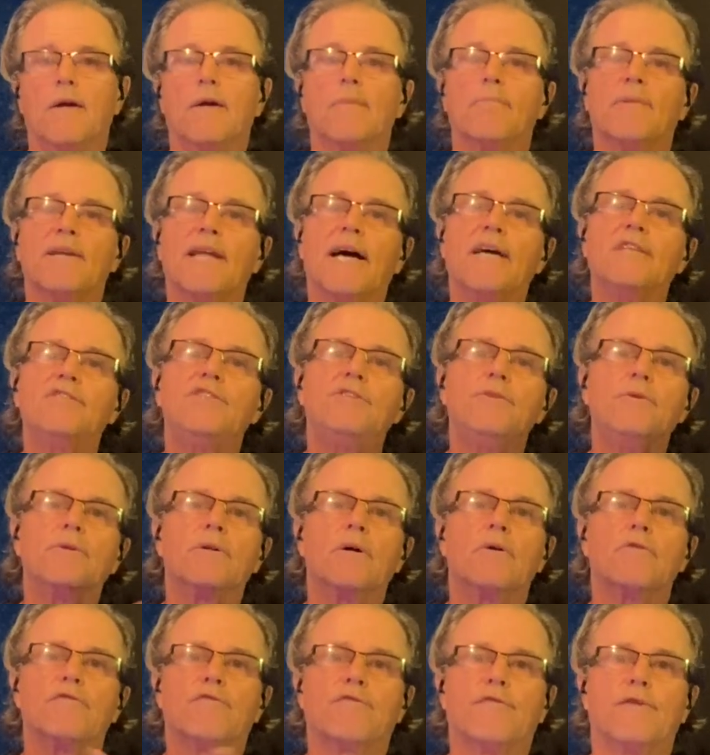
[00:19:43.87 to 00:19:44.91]
But as you
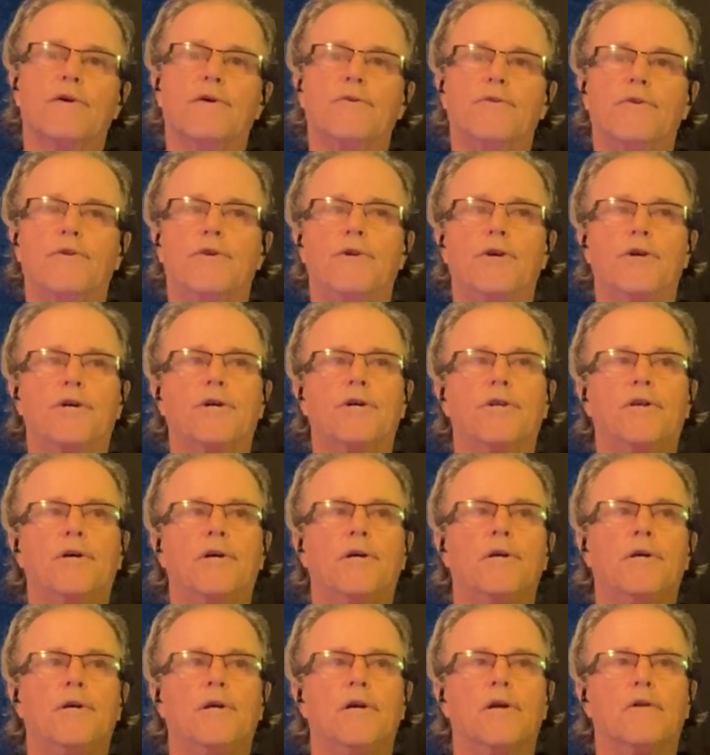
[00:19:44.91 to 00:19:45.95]
go further, you're going to
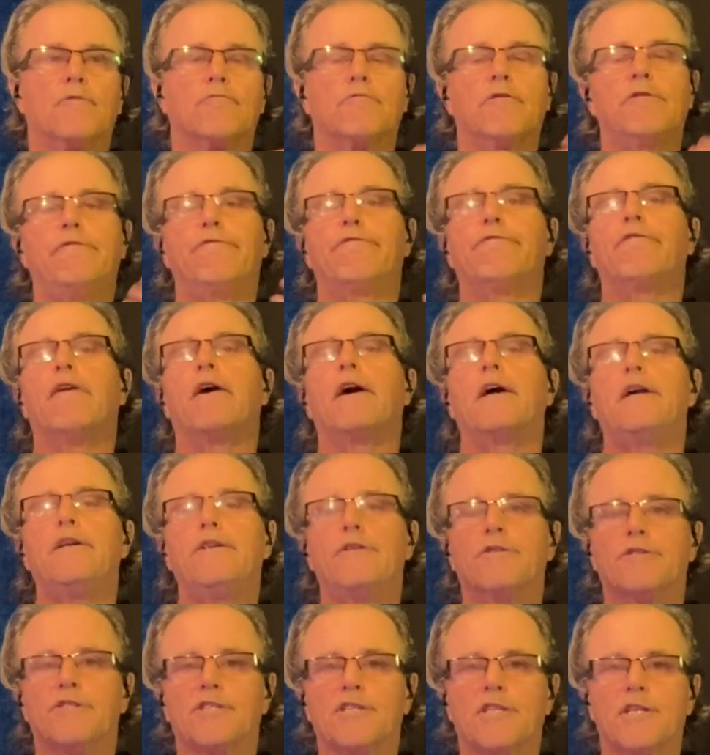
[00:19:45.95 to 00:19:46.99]
refine
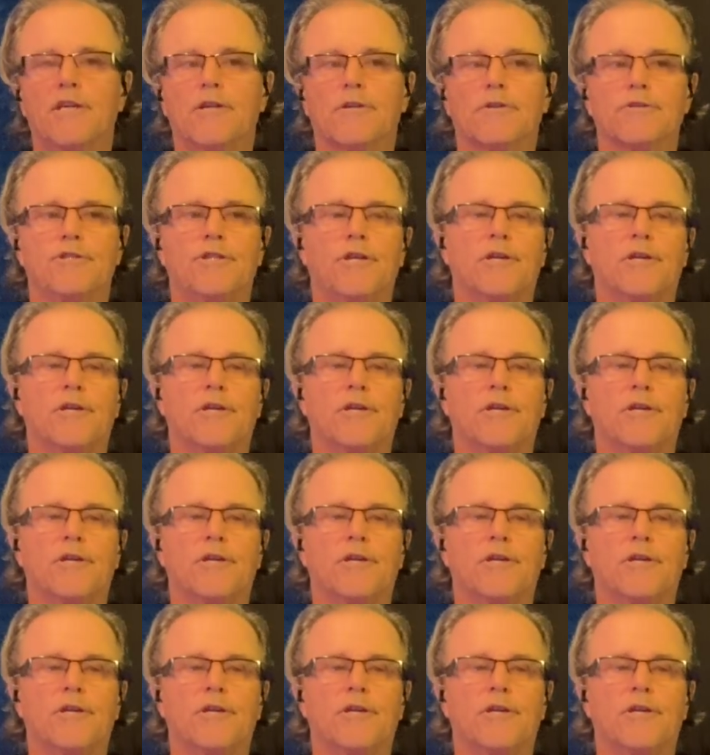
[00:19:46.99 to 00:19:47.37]
your skills.